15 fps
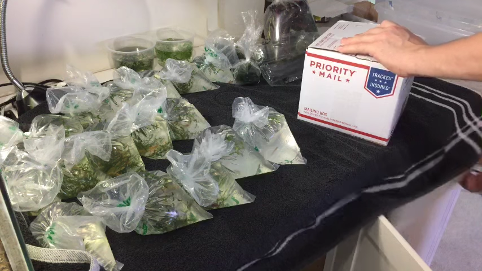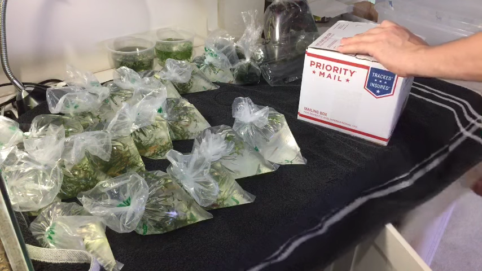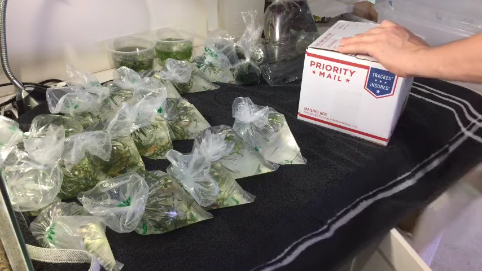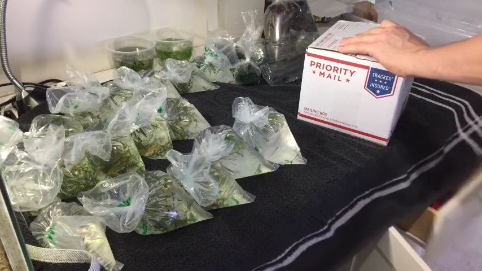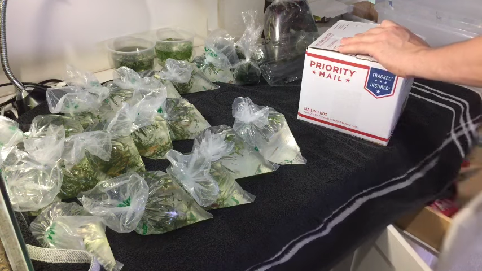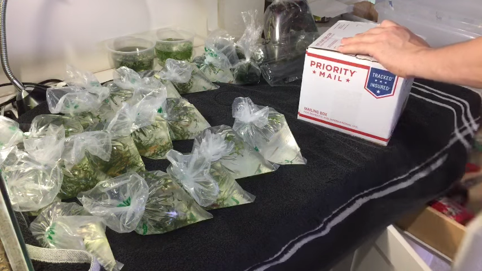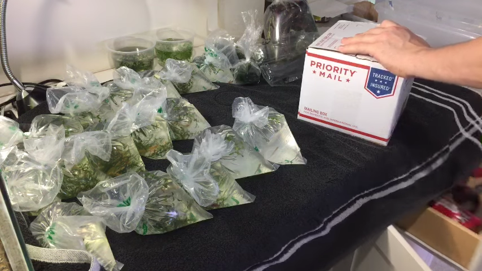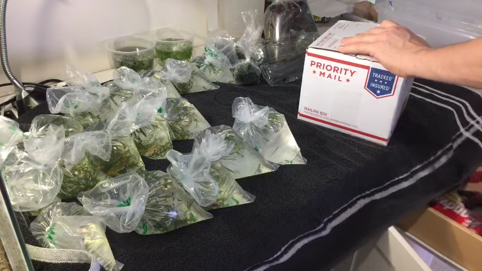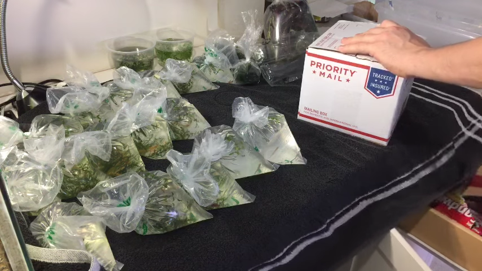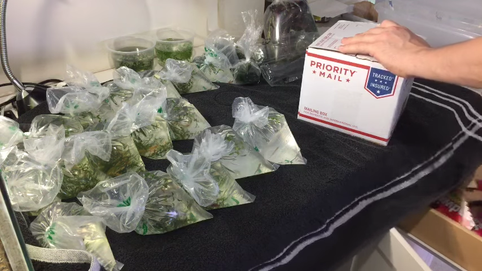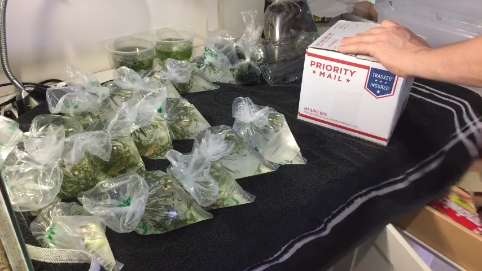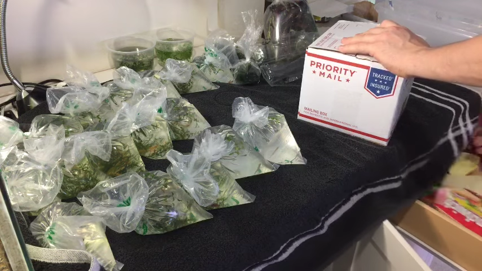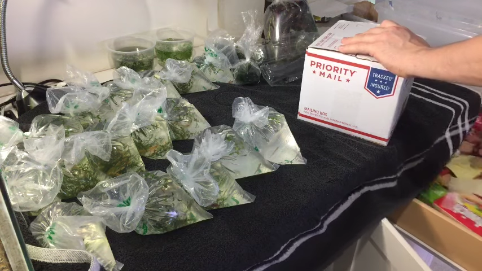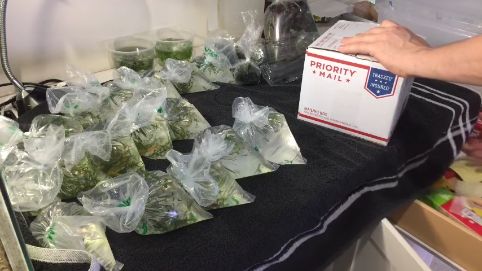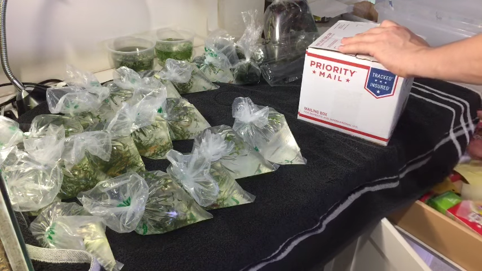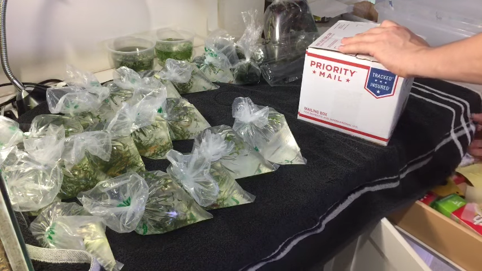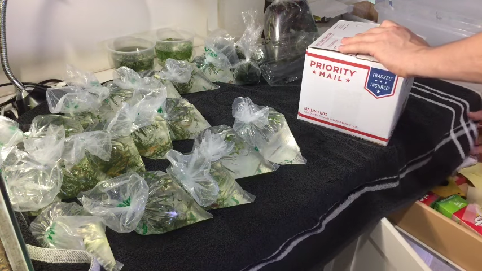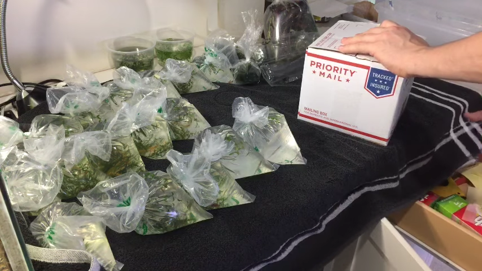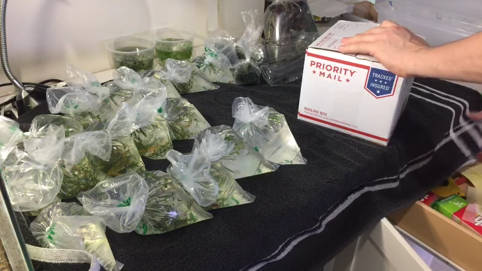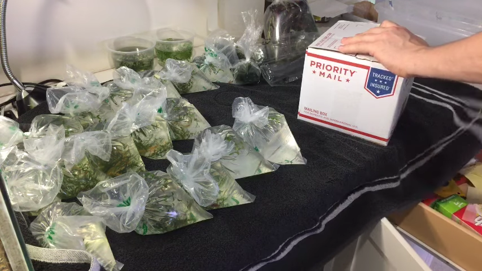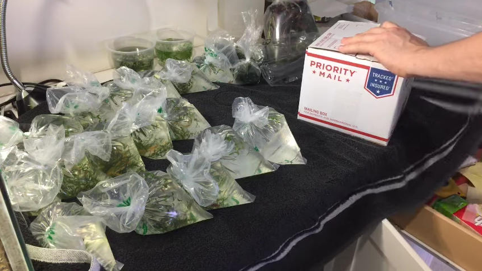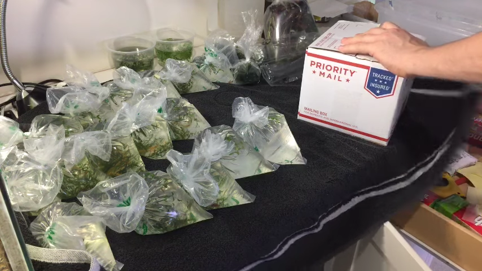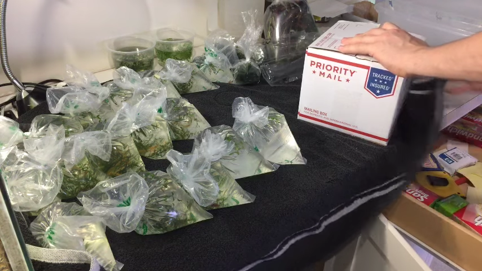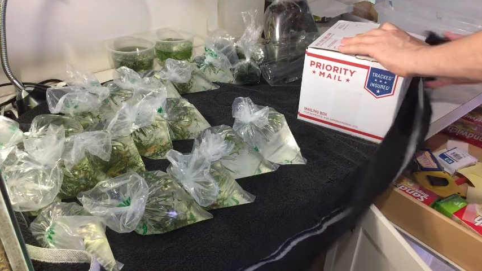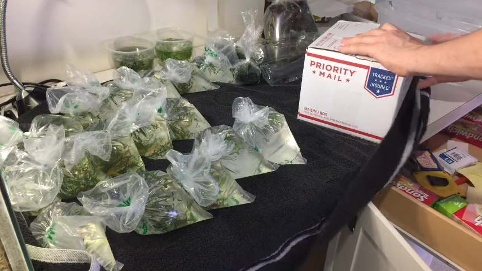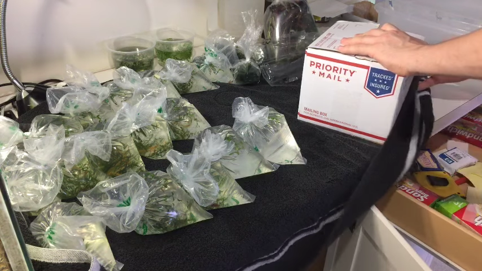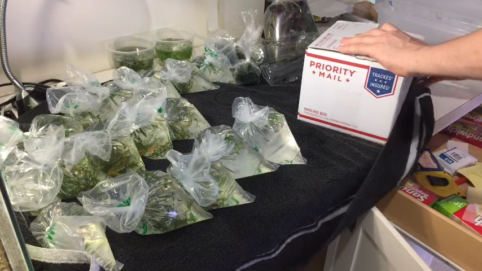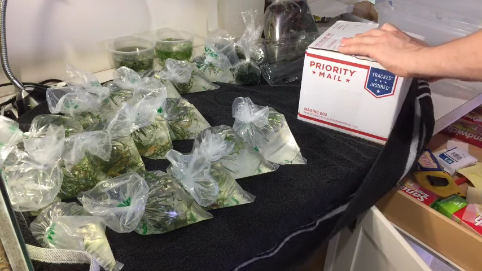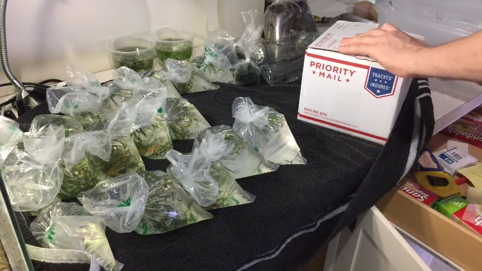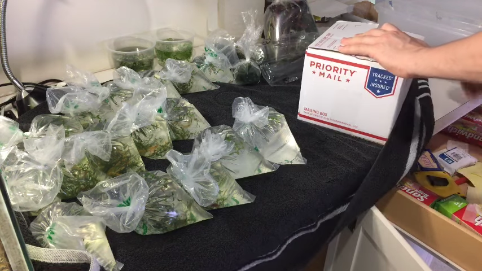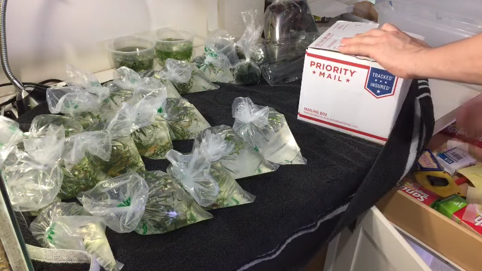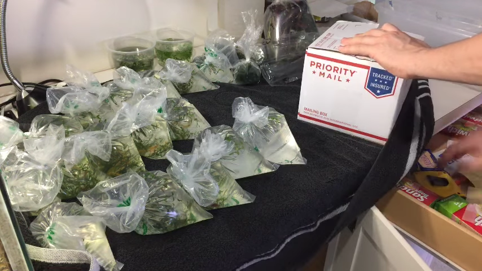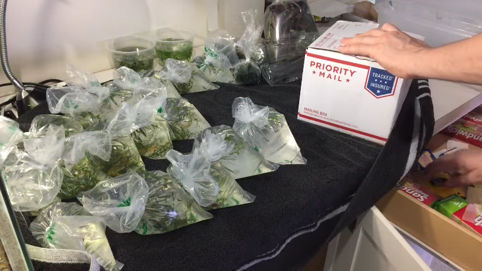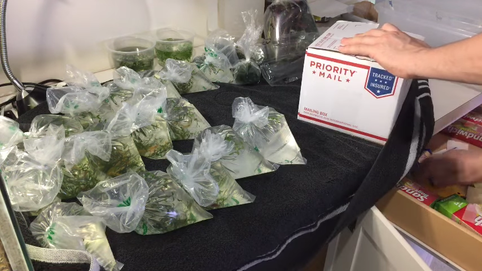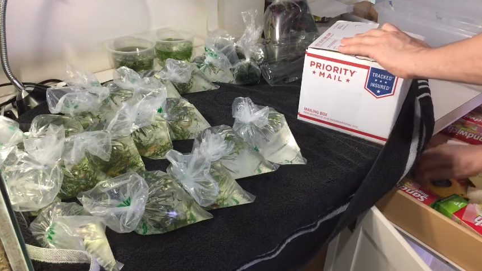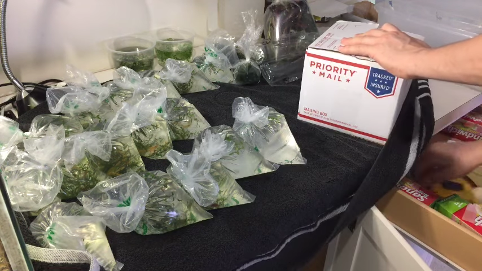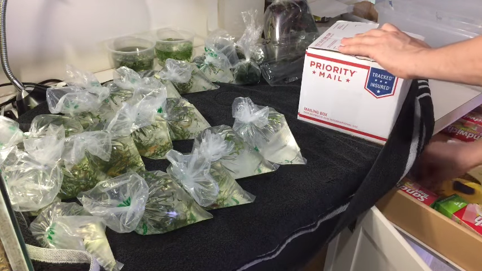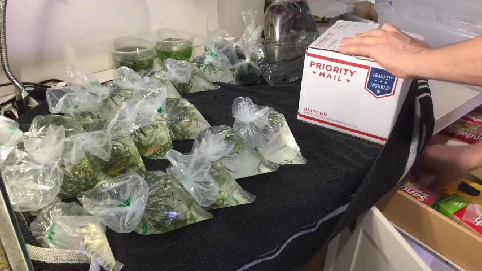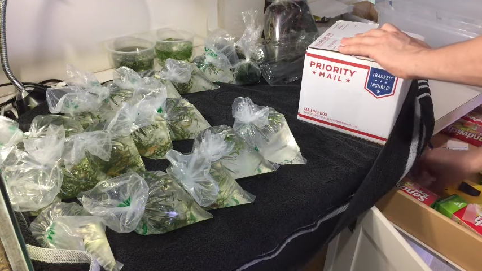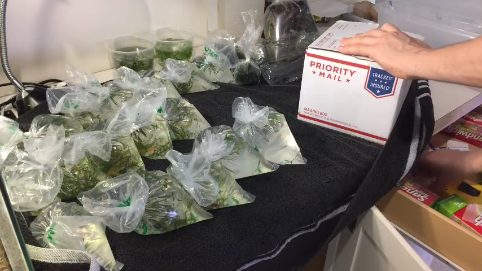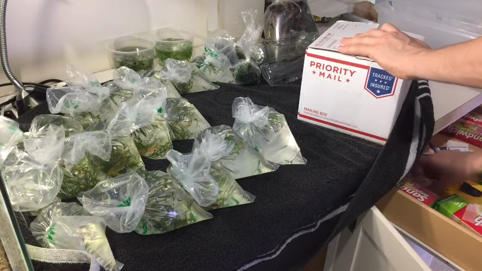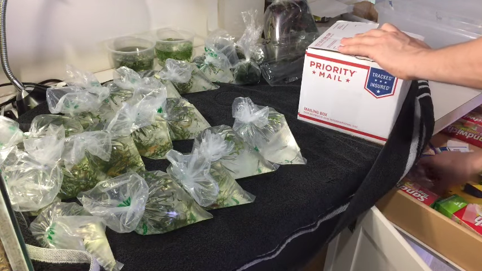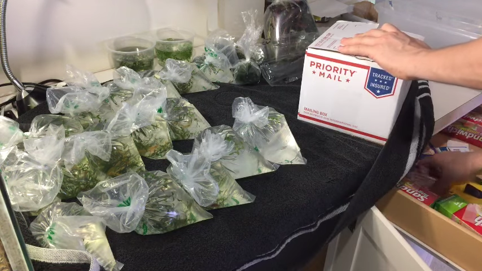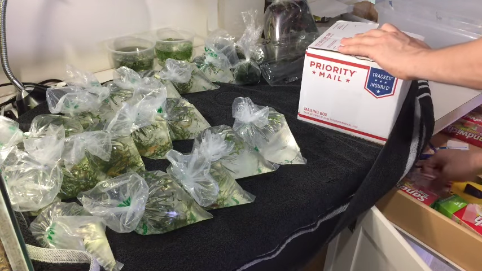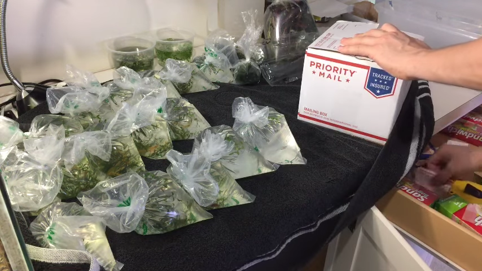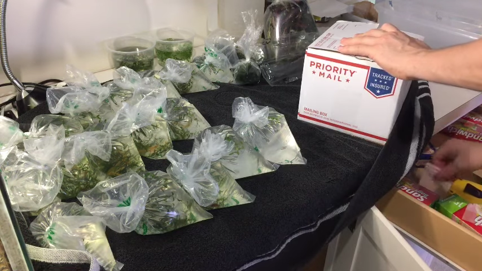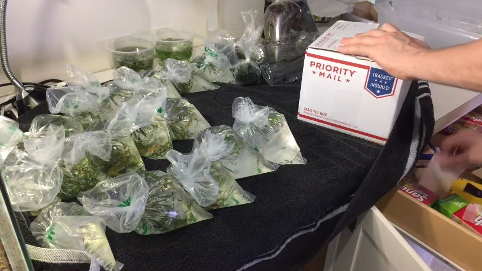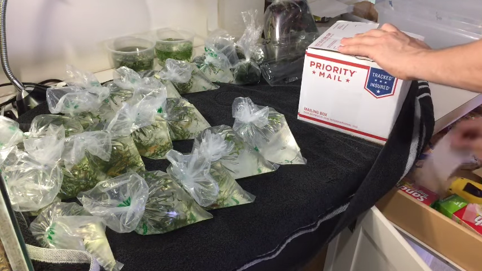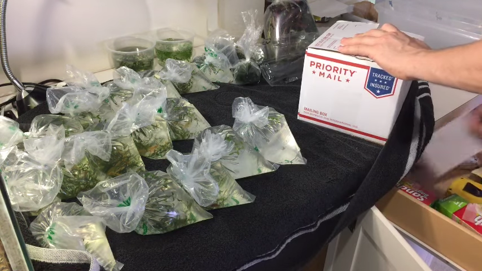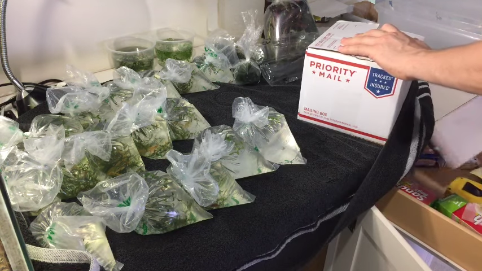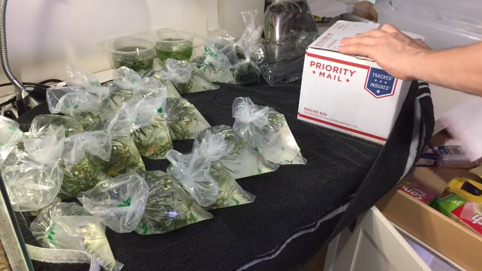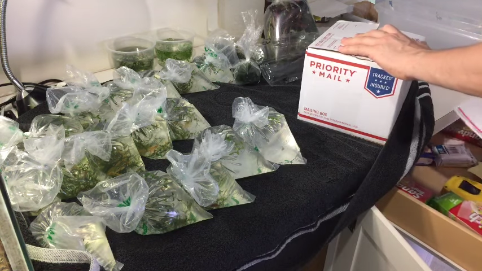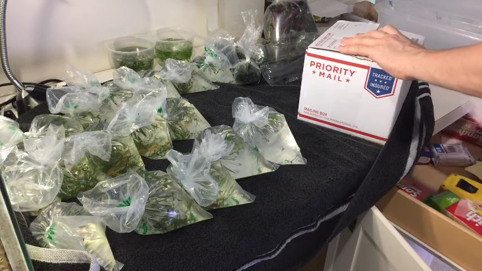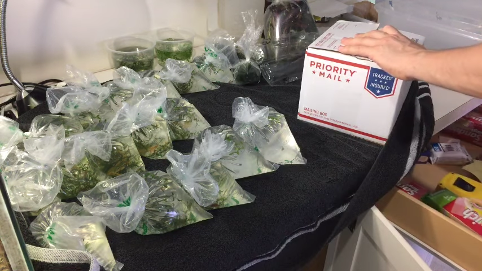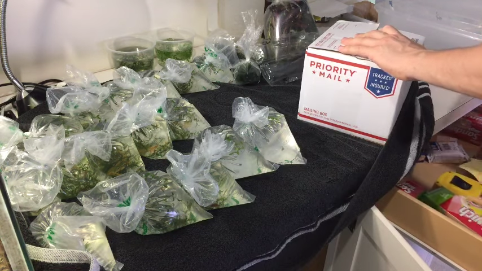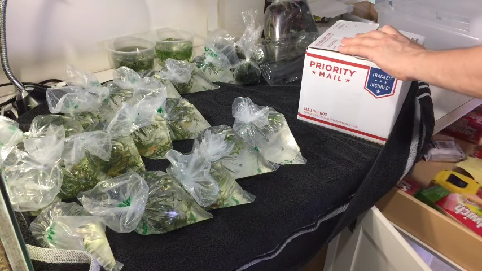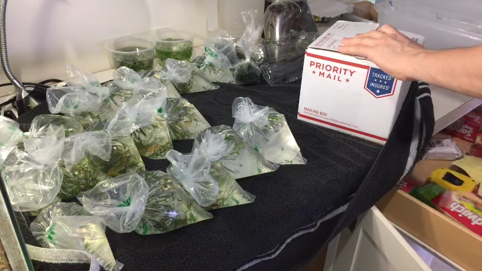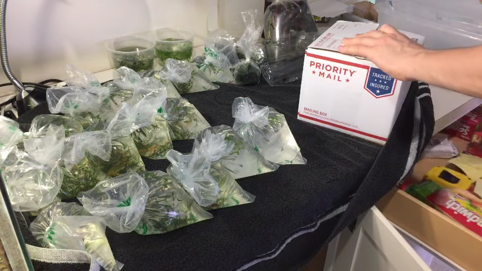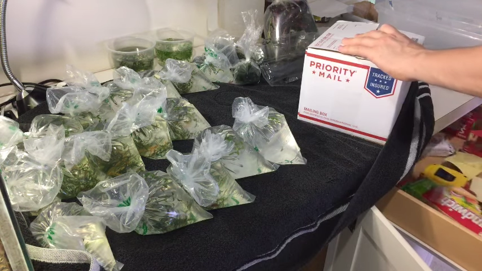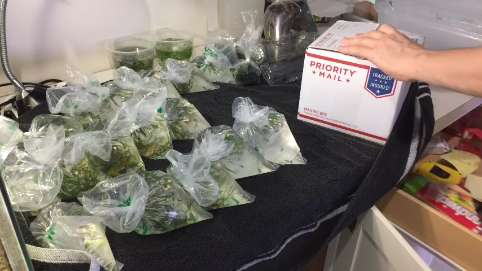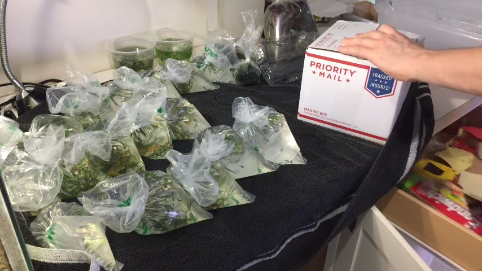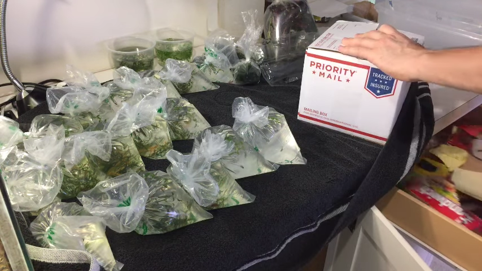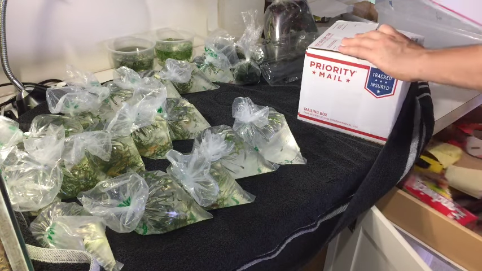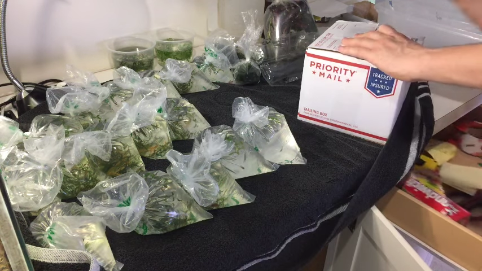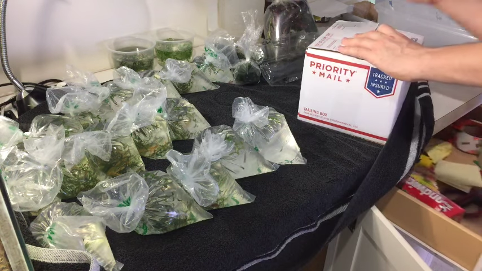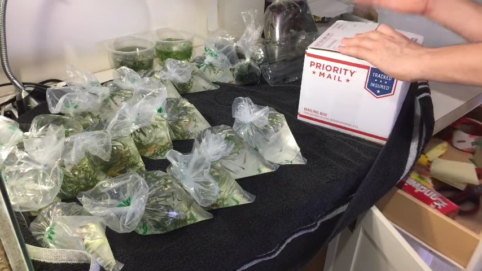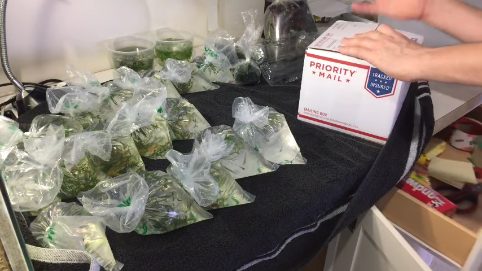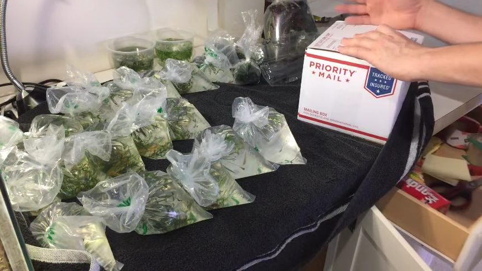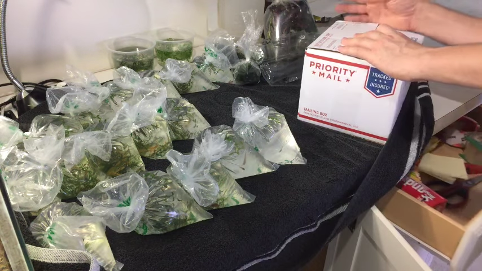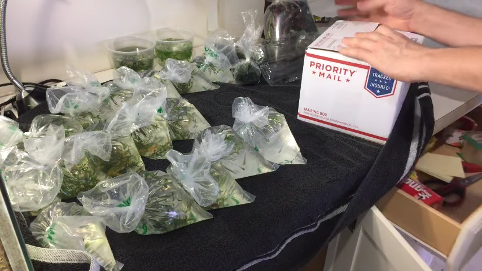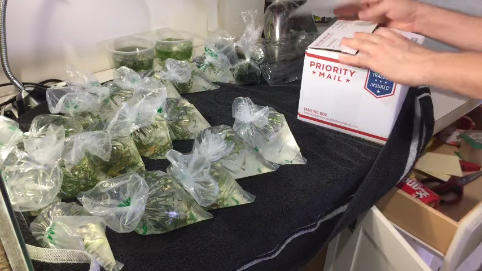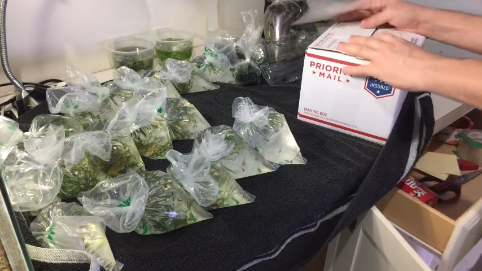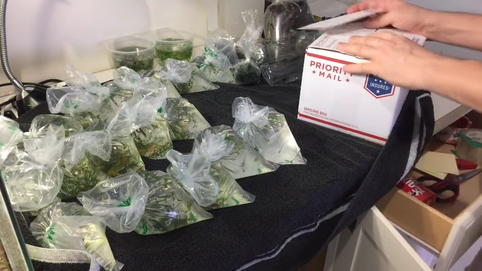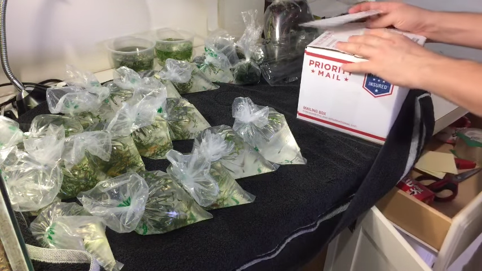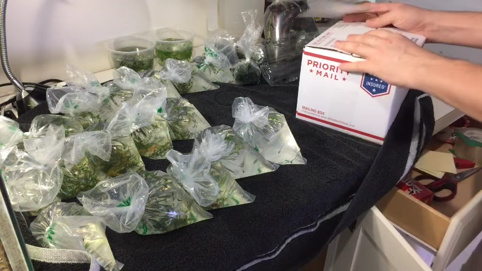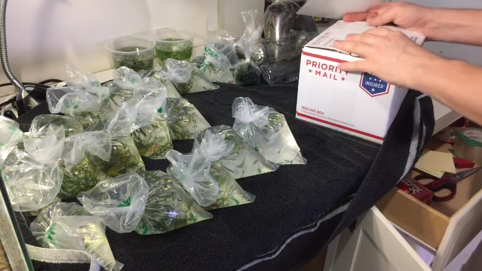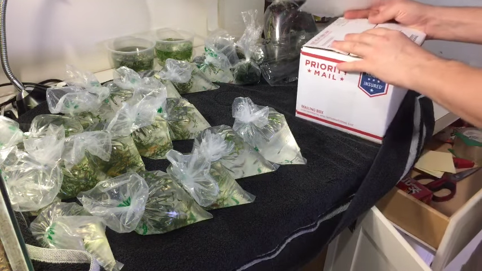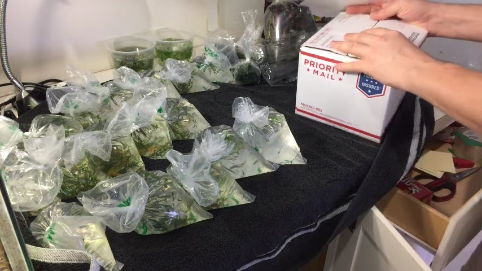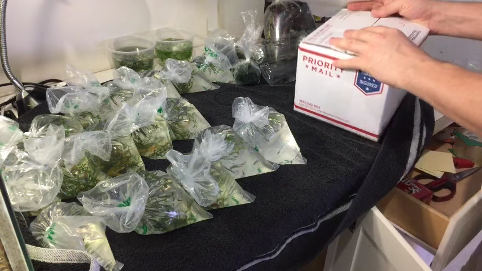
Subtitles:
(no speaker visible)